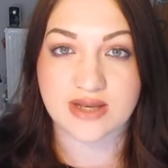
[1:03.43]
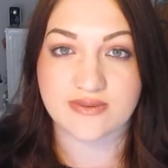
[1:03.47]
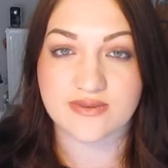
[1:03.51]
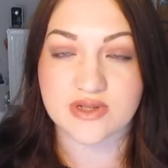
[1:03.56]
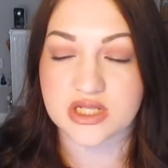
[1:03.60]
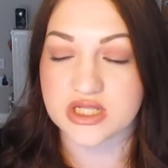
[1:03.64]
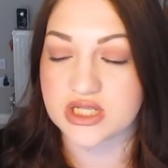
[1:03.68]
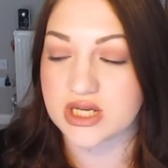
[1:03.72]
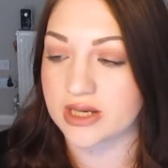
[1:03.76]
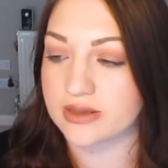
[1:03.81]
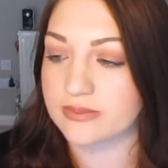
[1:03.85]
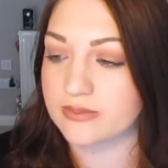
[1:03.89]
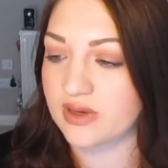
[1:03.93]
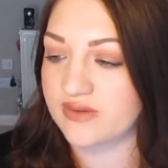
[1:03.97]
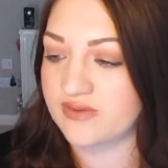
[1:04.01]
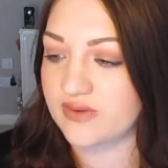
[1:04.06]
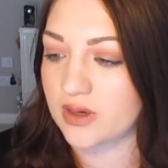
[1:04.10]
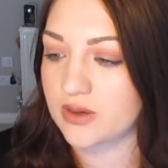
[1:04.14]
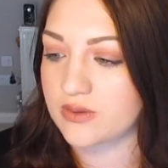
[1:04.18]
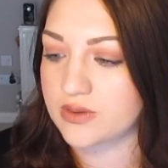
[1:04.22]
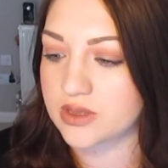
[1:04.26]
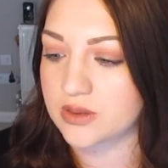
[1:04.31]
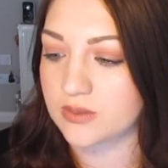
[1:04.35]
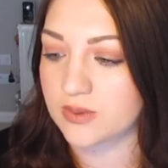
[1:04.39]
having to check my
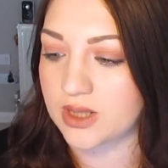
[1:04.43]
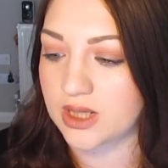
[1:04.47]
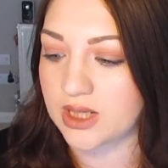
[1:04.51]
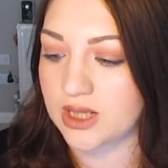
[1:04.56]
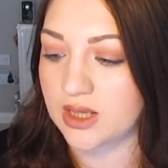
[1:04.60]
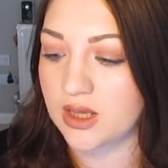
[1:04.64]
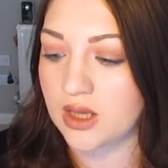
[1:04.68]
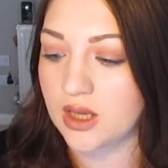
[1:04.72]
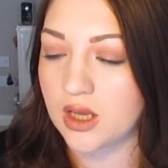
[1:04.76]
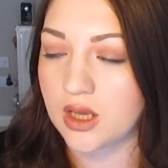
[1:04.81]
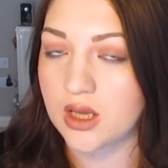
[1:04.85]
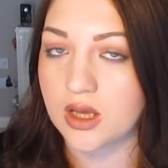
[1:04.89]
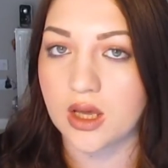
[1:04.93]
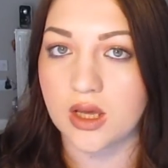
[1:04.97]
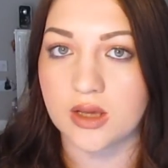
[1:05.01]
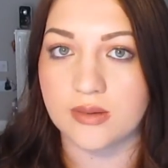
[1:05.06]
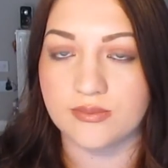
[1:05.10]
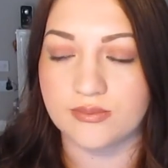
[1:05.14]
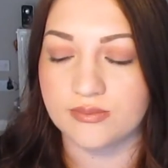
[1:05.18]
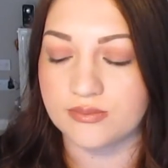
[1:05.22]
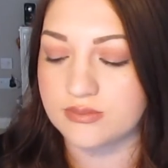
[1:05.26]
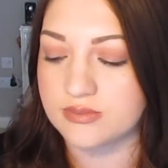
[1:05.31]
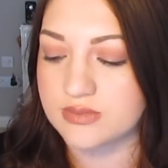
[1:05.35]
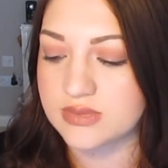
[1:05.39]
phone so I
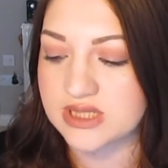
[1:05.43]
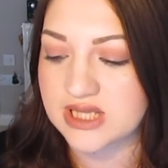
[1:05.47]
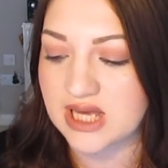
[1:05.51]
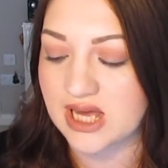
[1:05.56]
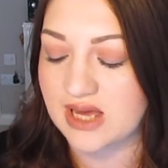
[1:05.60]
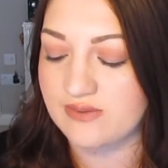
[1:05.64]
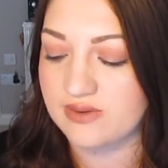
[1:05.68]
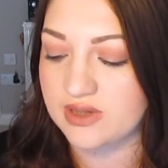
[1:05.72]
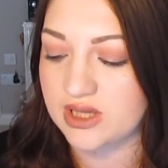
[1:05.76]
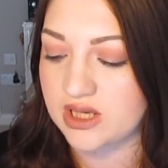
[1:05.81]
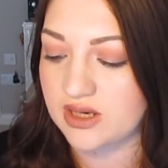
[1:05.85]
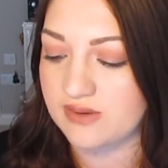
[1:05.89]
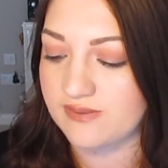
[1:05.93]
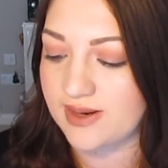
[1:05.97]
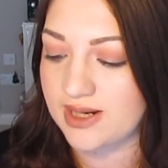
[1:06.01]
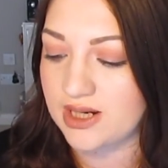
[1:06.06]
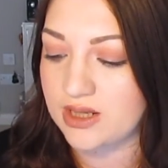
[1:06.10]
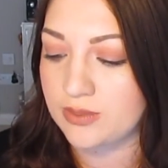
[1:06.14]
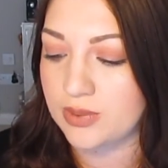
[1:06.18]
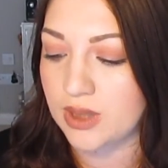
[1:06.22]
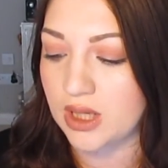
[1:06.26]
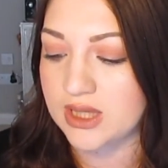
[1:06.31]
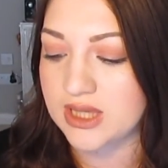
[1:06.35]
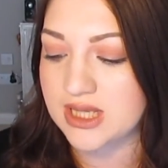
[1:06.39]
say everything
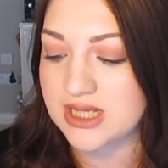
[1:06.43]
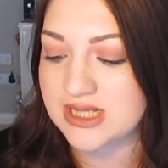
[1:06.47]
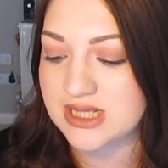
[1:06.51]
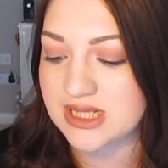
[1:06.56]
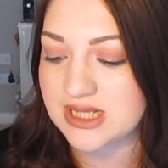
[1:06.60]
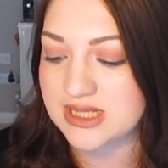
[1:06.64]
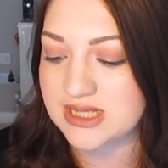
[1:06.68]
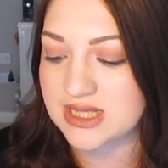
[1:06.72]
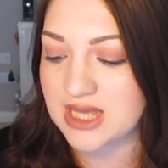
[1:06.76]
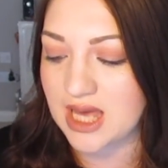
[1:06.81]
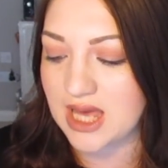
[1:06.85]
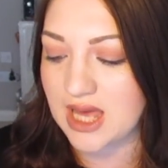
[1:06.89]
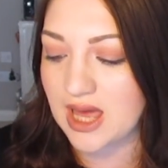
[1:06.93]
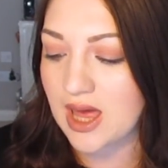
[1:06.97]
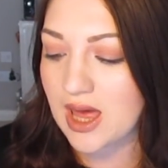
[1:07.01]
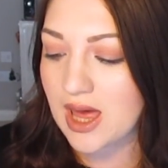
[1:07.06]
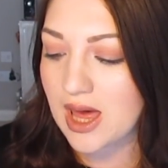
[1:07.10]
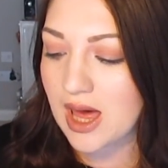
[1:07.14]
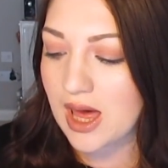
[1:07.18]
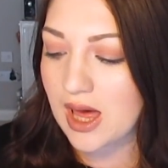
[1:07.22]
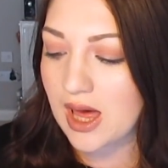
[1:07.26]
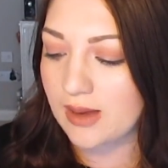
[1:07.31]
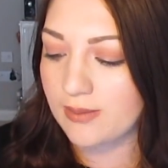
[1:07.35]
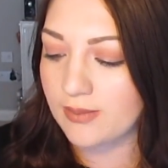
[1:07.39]
correctly, but this is the
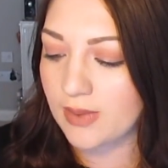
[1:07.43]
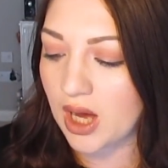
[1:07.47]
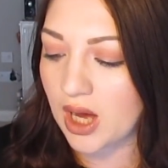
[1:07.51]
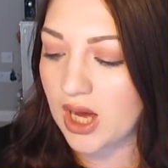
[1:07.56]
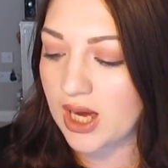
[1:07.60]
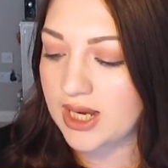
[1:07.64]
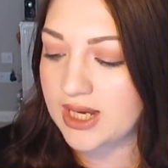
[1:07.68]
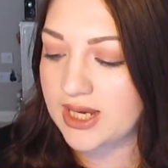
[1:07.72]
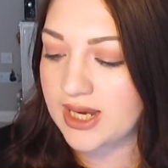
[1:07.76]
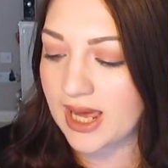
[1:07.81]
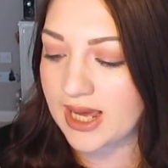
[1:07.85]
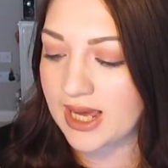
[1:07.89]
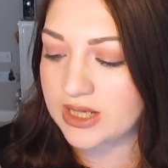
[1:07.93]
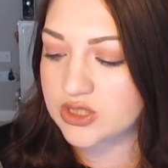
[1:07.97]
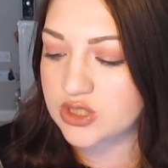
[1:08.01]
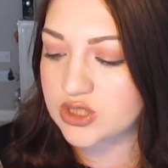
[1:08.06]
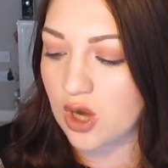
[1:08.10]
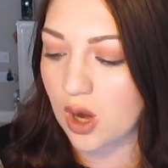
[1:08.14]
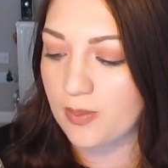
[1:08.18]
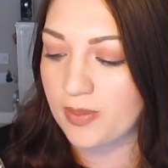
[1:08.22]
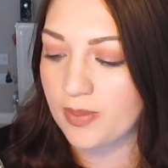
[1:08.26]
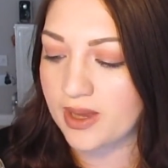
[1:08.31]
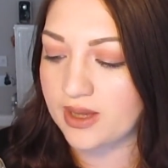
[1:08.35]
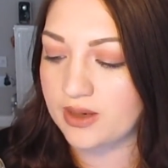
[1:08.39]
high neck
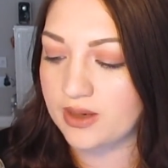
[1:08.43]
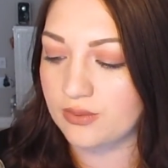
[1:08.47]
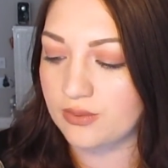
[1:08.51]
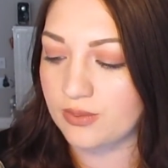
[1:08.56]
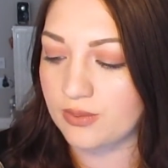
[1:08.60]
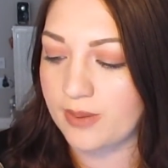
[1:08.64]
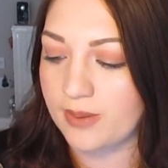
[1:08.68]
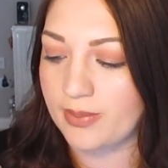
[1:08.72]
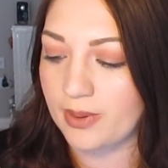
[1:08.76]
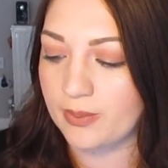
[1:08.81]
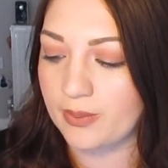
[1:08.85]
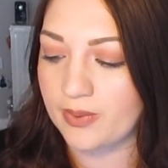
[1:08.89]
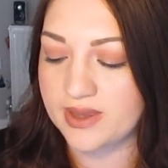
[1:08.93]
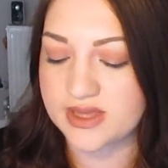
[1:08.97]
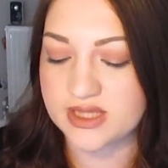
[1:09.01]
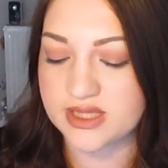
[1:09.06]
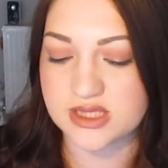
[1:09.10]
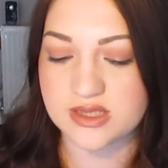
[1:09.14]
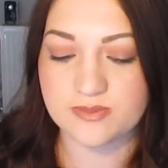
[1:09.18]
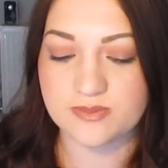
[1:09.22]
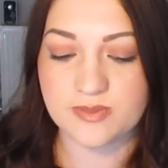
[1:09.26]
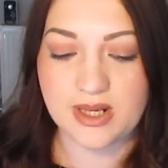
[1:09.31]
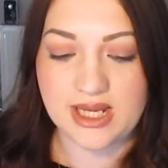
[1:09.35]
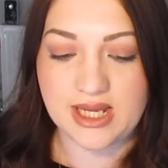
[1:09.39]
top in rib with
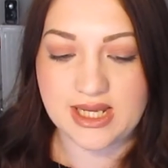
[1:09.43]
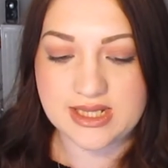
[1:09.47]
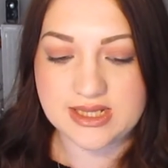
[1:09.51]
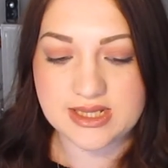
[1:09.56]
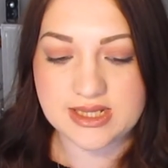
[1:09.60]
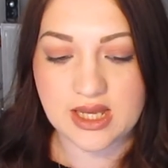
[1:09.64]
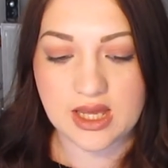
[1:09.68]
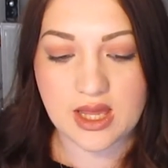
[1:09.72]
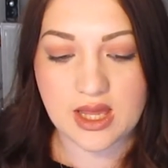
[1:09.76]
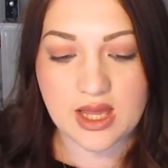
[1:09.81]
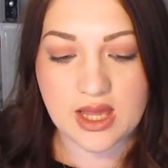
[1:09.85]
split